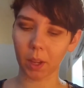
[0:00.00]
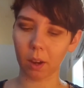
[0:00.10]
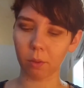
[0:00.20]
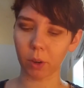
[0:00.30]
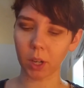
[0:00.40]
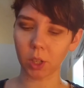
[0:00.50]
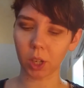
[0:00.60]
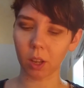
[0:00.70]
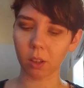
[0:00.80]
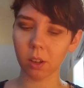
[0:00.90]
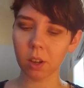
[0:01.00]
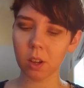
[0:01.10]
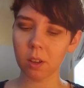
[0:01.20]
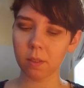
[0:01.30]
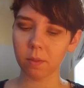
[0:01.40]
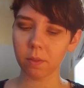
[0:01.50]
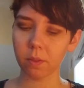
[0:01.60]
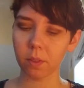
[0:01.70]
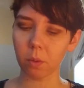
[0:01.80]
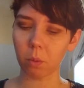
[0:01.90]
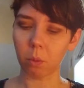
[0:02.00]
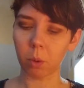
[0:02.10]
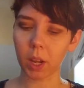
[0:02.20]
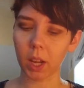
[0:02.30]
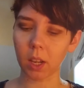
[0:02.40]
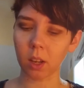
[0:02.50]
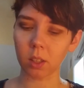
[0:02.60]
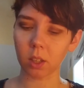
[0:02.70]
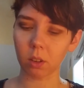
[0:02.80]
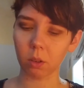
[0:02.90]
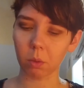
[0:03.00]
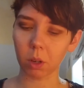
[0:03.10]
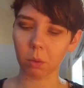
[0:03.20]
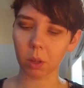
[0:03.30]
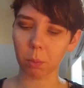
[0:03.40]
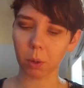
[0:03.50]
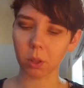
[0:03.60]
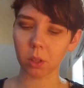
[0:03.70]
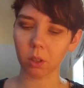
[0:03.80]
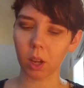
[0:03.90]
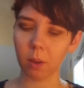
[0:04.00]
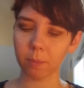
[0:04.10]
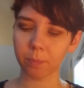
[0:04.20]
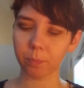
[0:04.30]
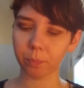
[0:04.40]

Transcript: I find gel way easier to work with personally.